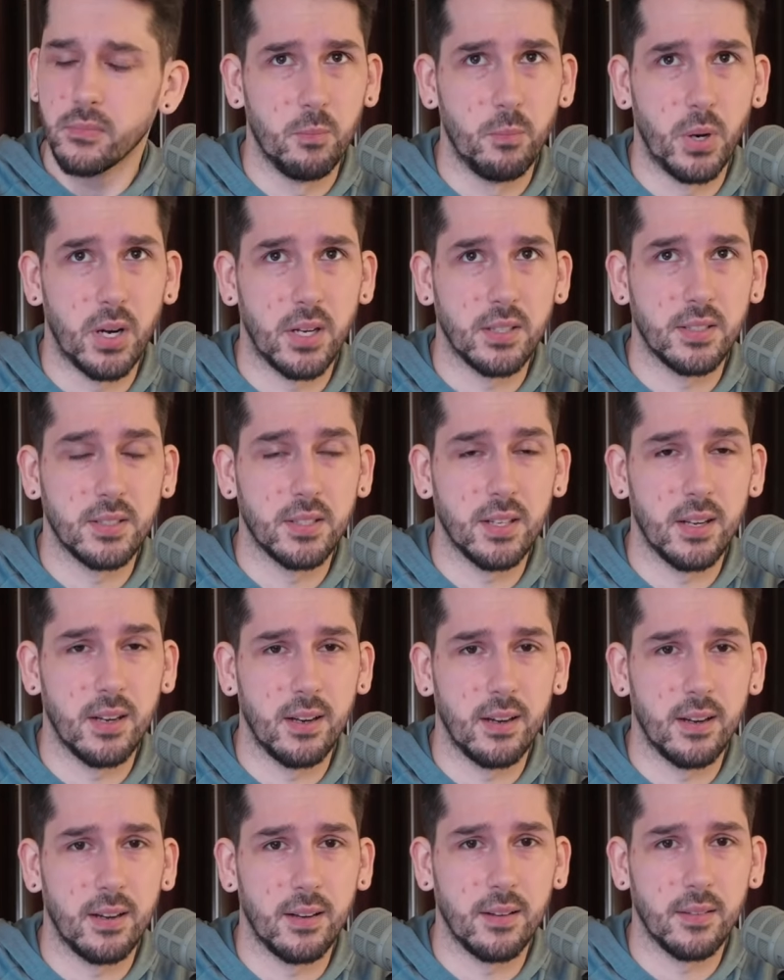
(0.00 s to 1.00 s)
But
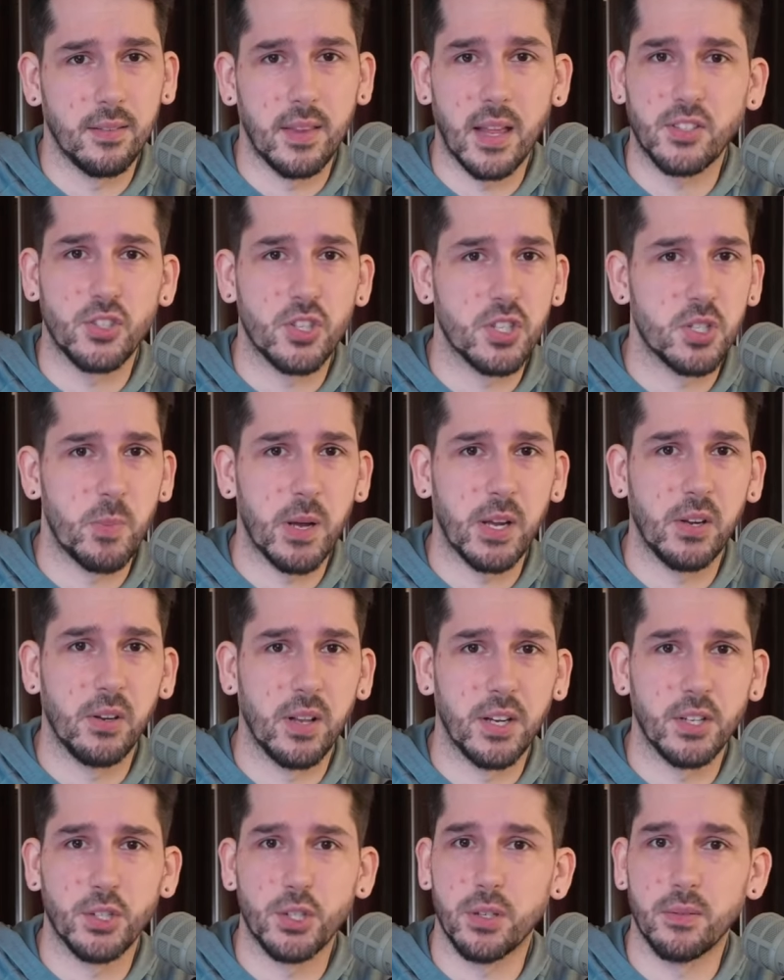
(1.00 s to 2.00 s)
that's just
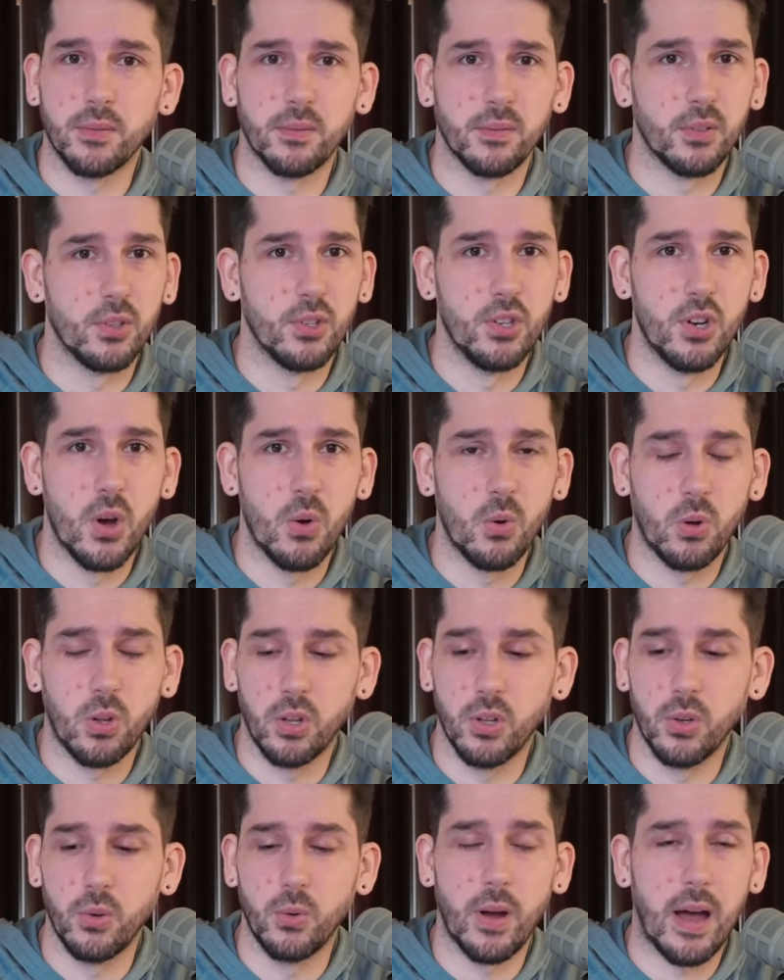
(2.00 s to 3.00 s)
speculation. No
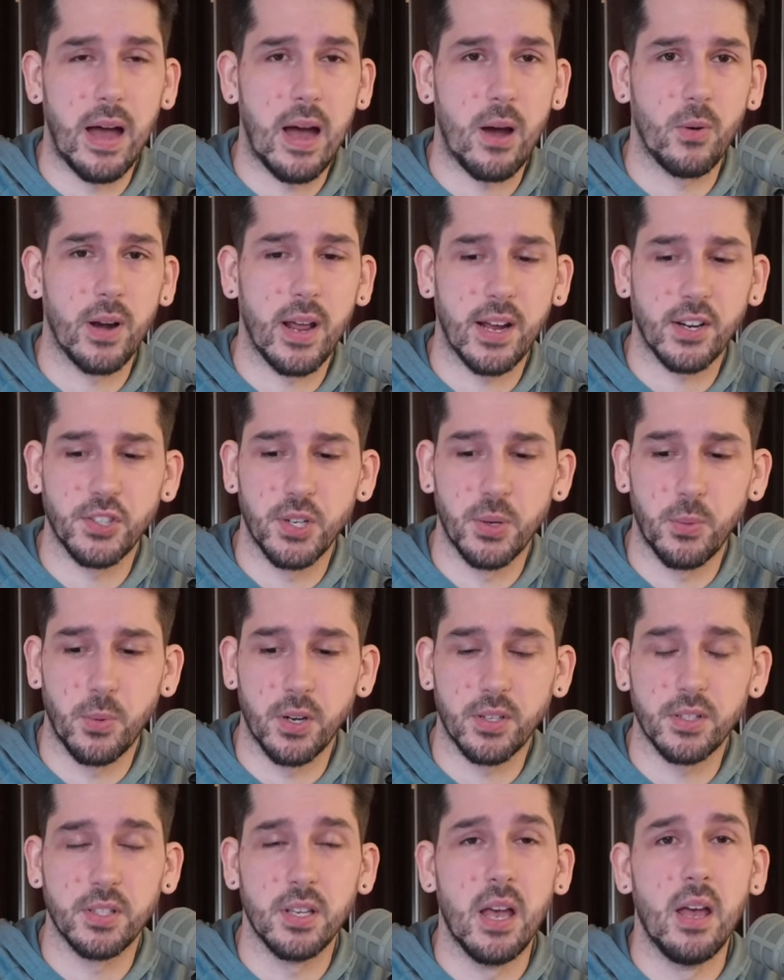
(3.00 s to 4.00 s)
clue how it actually
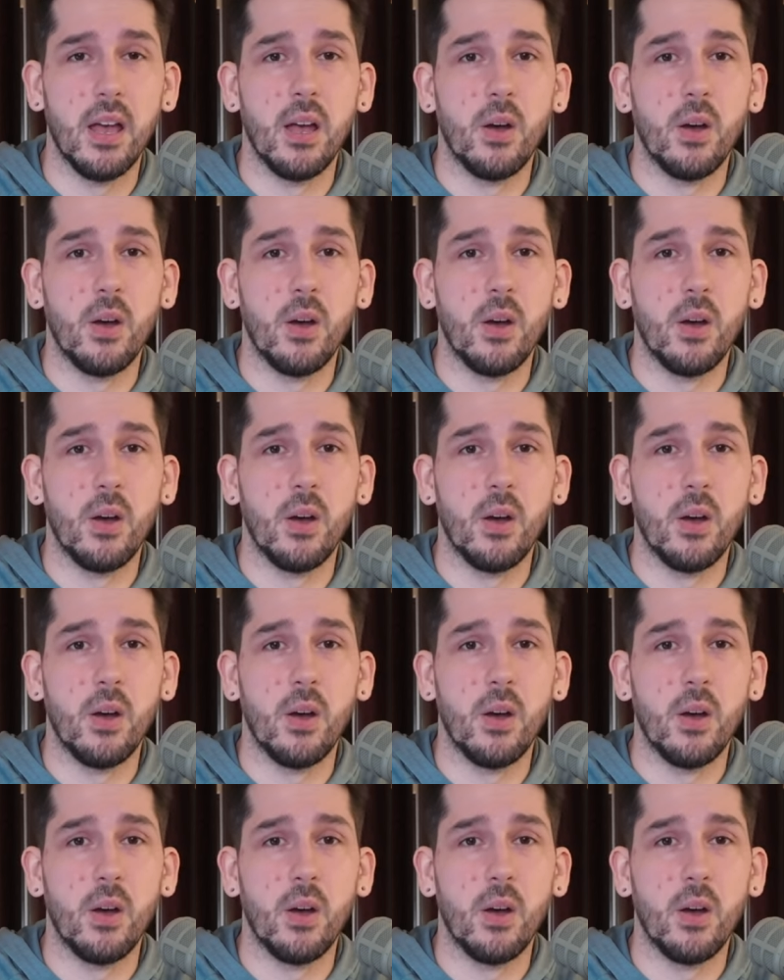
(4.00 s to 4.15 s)
works.